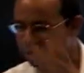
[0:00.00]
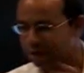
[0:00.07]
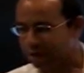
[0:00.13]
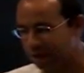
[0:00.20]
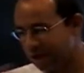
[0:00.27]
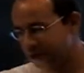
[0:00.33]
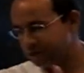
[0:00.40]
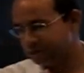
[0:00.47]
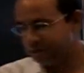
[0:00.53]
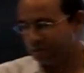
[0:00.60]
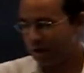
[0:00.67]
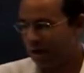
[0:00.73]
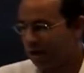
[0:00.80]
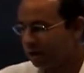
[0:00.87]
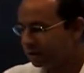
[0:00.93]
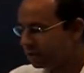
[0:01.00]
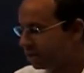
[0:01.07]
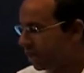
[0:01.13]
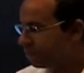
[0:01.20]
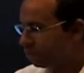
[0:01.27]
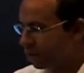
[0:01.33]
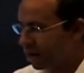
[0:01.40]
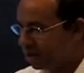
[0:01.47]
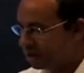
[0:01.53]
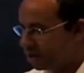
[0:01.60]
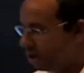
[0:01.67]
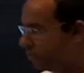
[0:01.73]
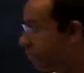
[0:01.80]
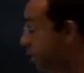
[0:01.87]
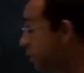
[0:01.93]
has separated
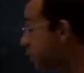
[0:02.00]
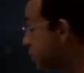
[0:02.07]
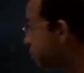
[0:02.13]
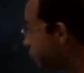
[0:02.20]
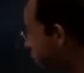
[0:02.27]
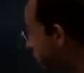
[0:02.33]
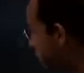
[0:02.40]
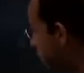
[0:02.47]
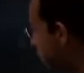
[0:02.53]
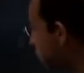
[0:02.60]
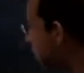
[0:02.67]
them. This is pretty much